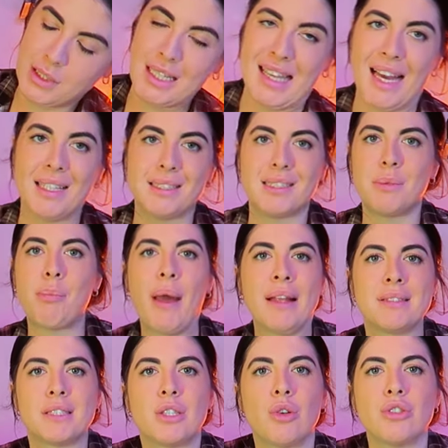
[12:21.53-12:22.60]
again
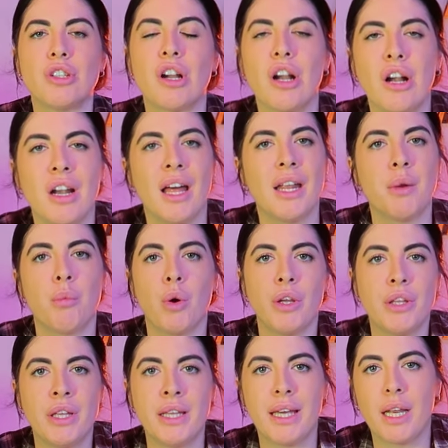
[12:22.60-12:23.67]
depending on your airline and what
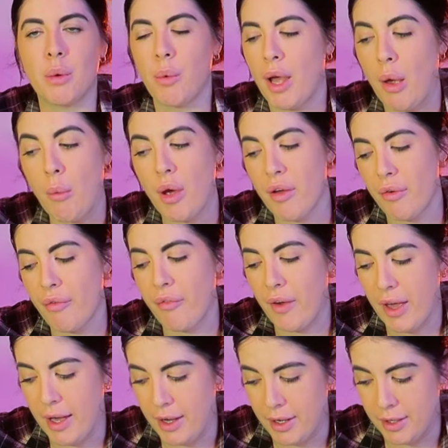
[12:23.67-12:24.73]
you can get away with
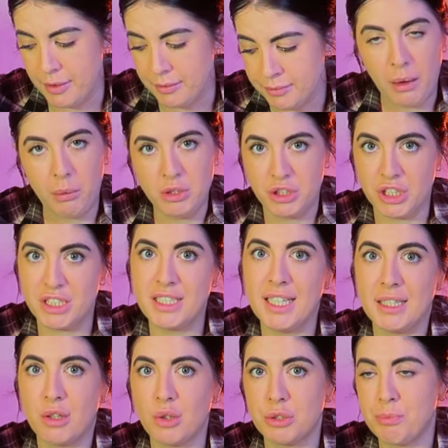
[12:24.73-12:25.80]
uh, I would just
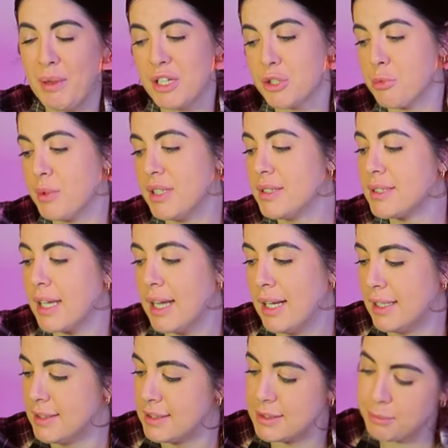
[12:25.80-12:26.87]
take those measurements
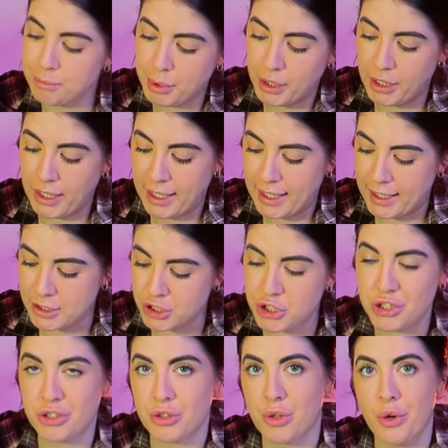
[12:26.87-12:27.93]
and put it
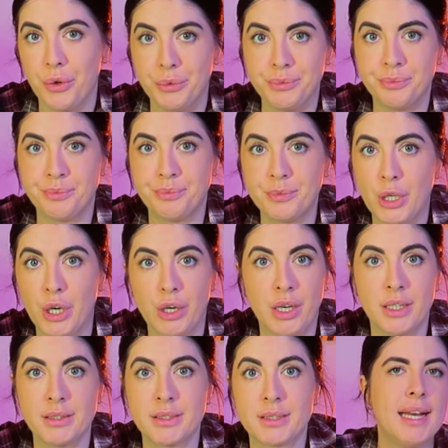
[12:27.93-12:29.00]
against your own
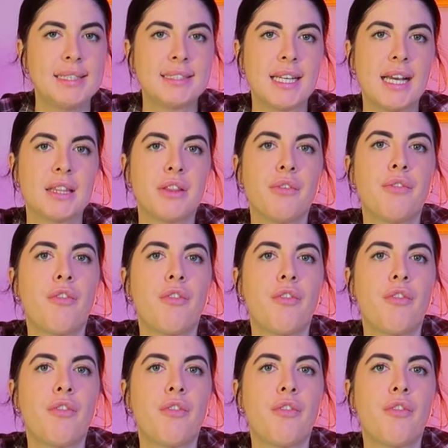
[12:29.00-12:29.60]
Airlines. And at the